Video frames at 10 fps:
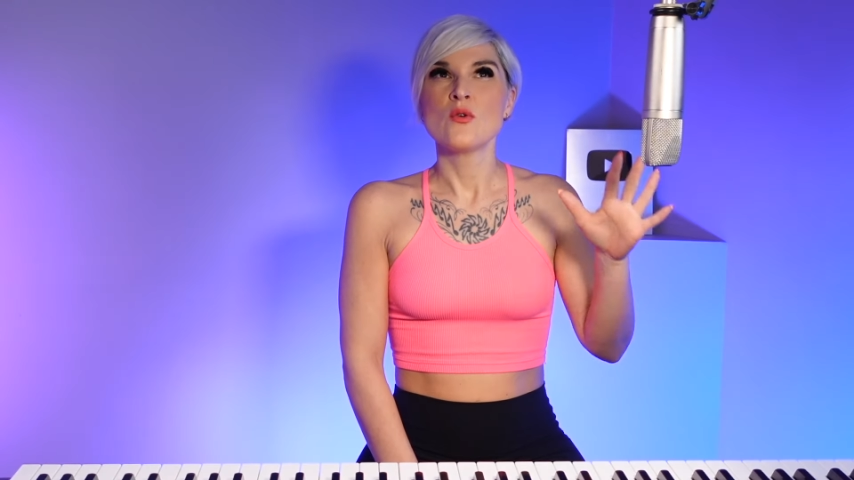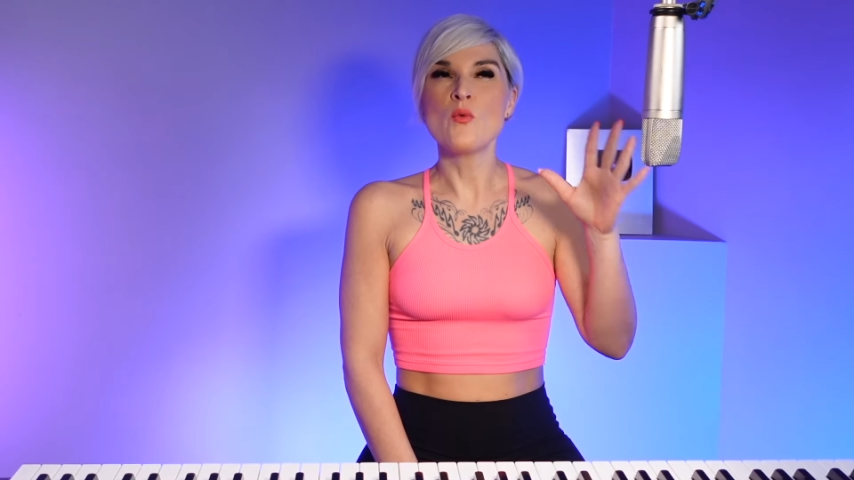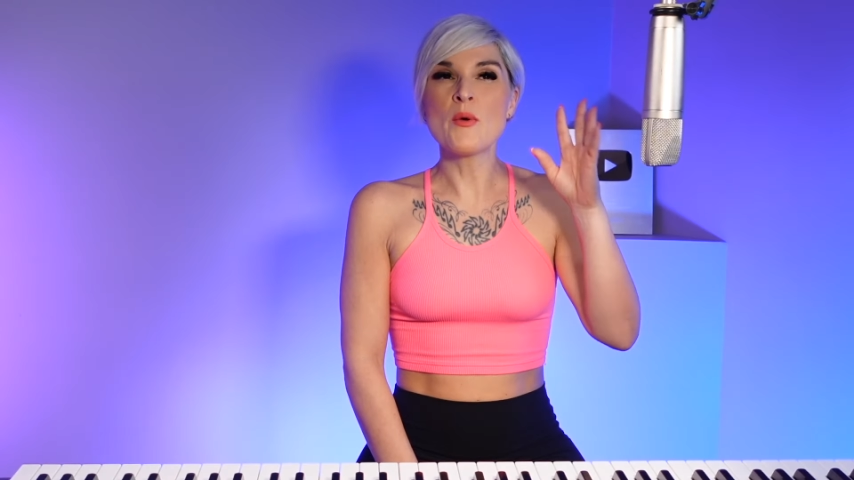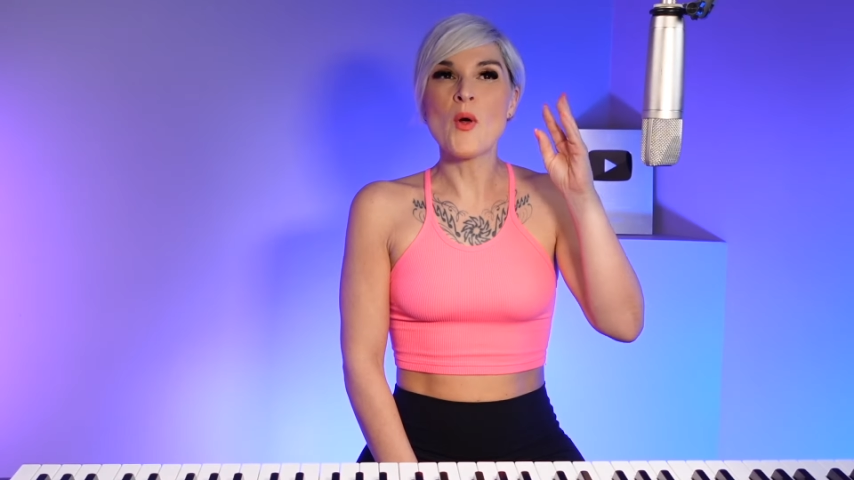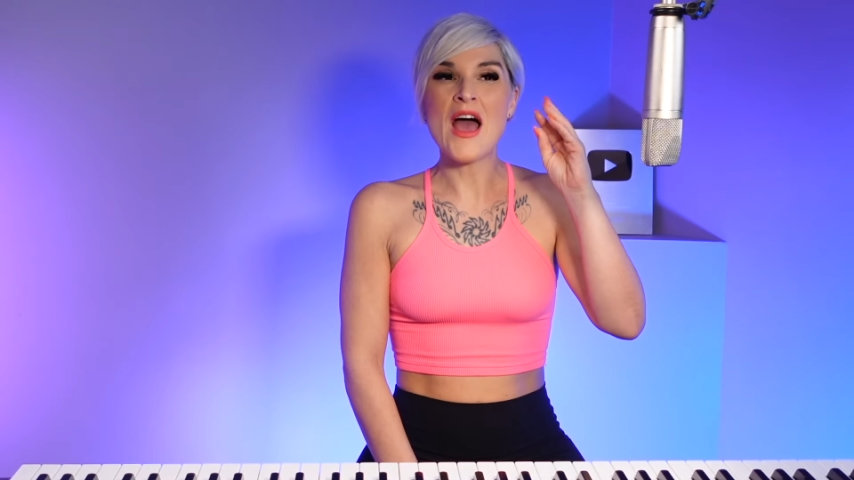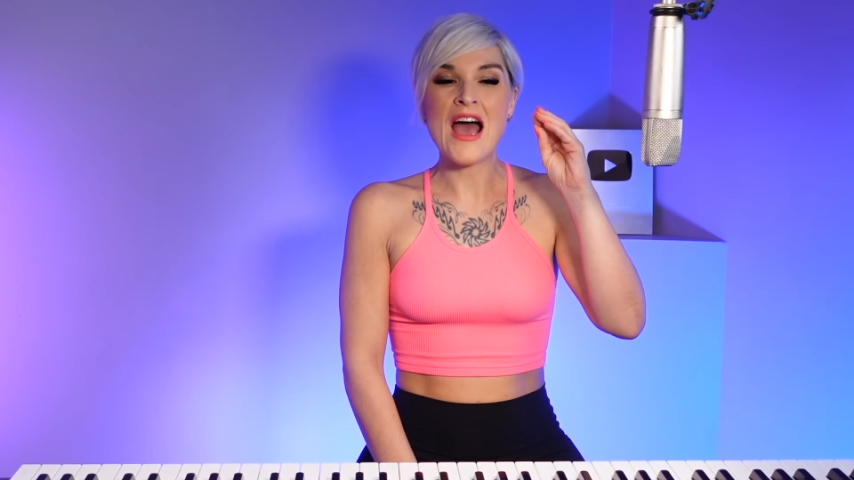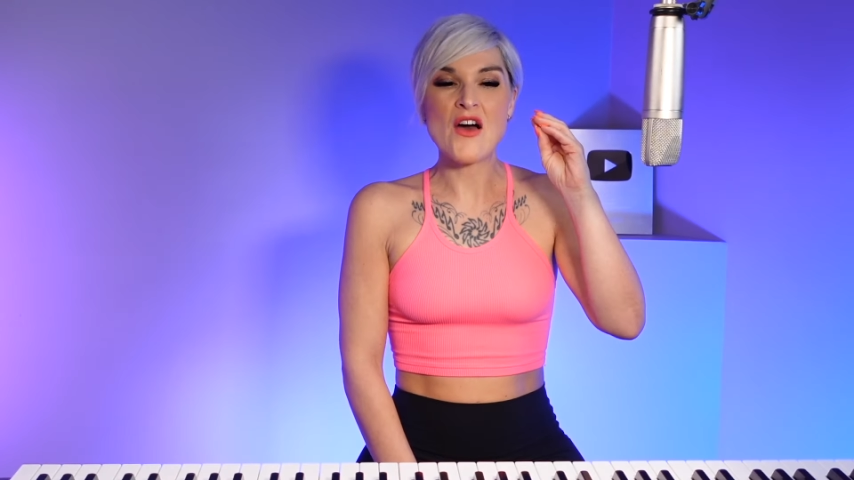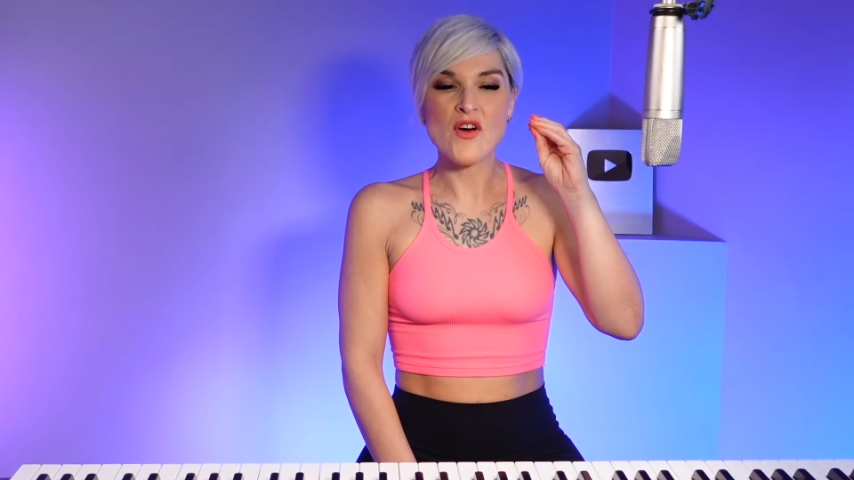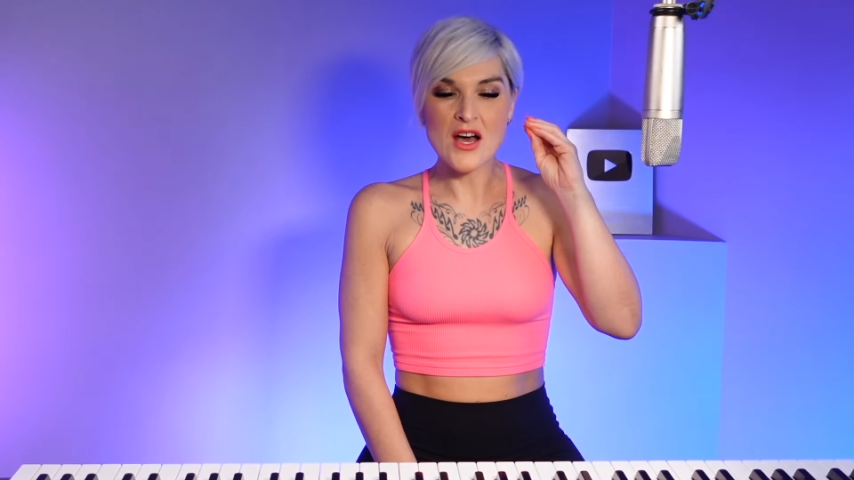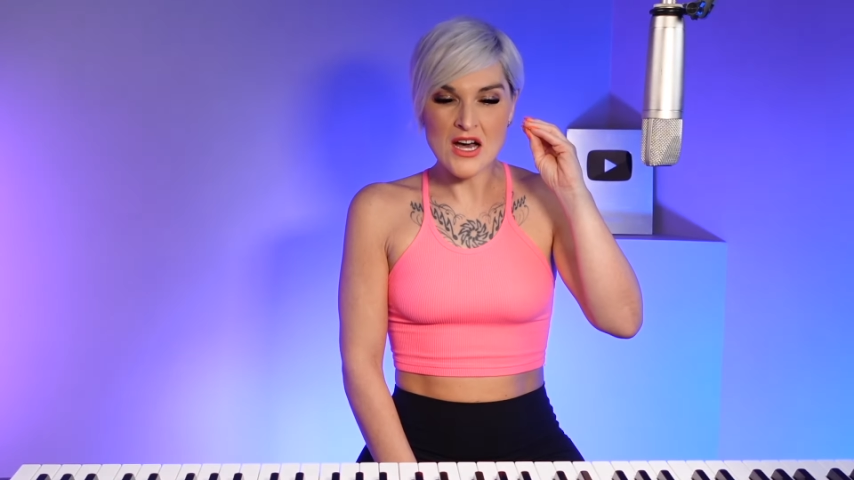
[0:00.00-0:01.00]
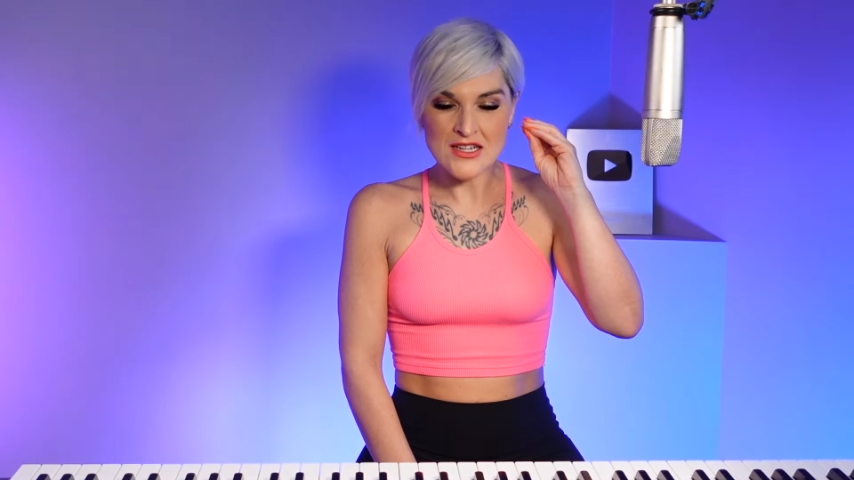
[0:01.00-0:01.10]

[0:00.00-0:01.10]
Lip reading: we will have a